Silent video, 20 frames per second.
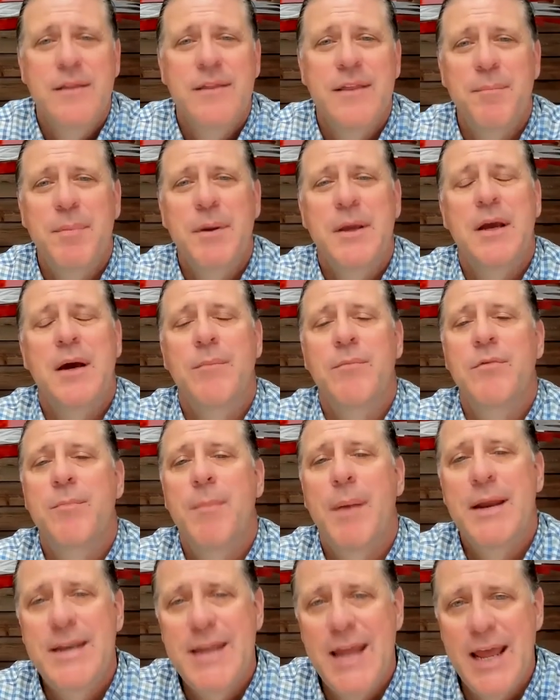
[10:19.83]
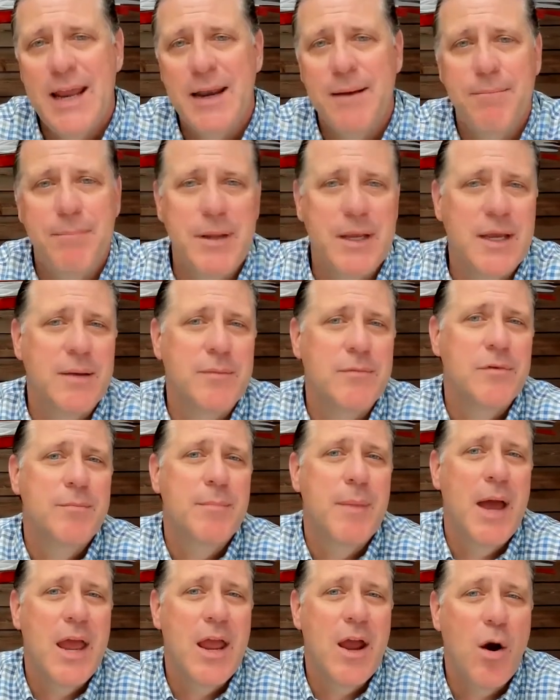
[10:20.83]
that becomes my den, becomes
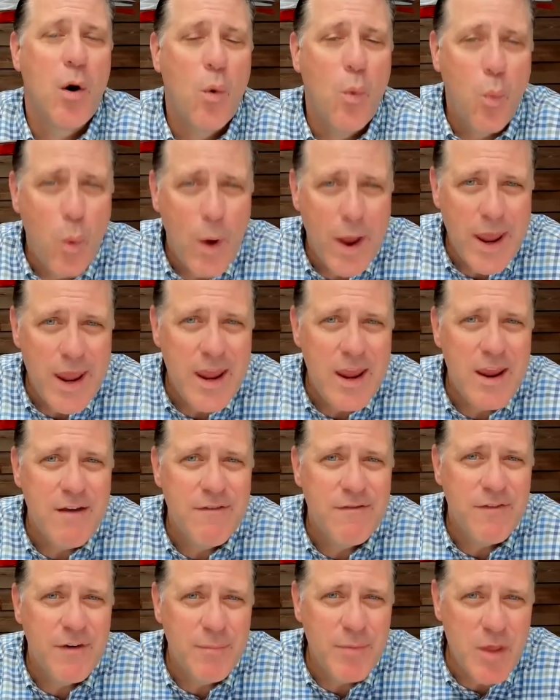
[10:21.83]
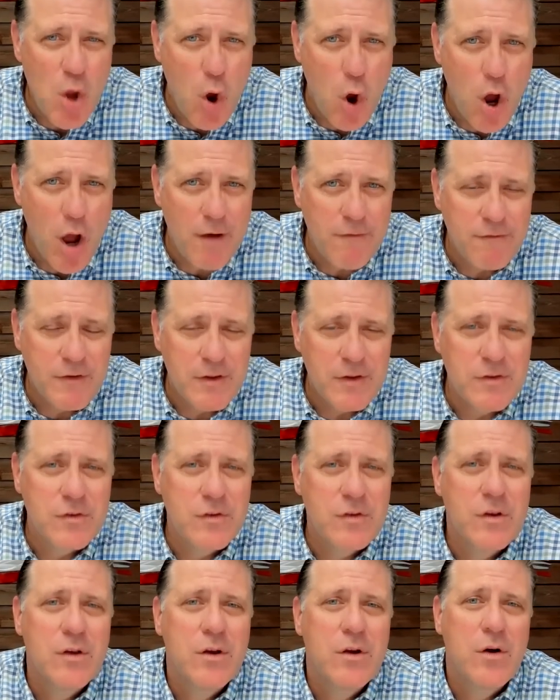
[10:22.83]
my away from the
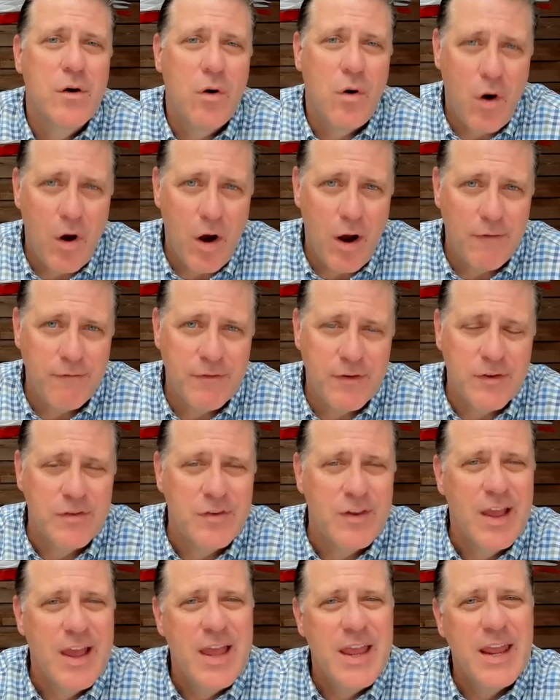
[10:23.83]
office office.